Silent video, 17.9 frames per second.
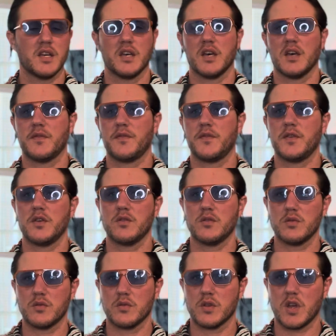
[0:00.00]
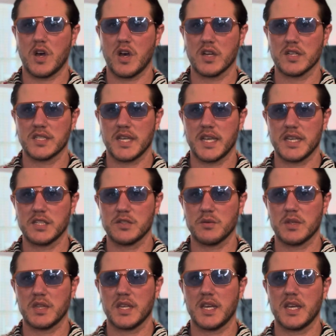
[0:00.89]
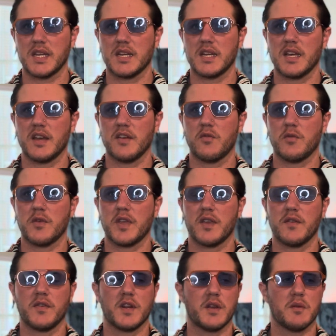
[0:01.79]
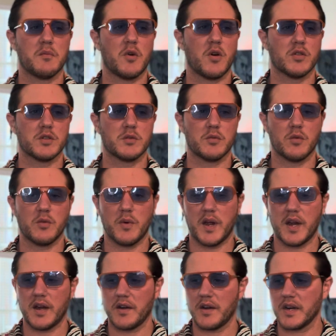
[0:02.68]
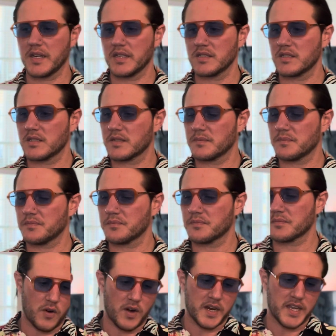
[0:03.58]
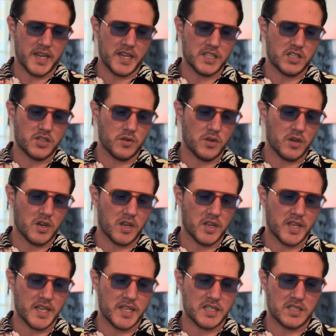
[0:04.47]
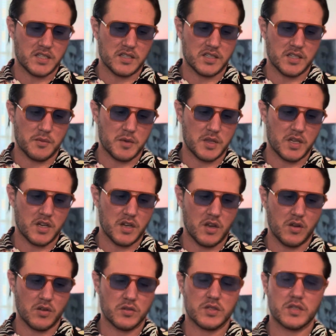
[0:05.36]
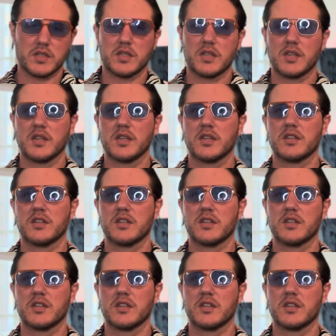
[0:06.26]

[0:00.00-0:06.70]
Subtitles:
a few long days with it. I've given it multiple wearings. So before I get into it, I'll get into some of the notes.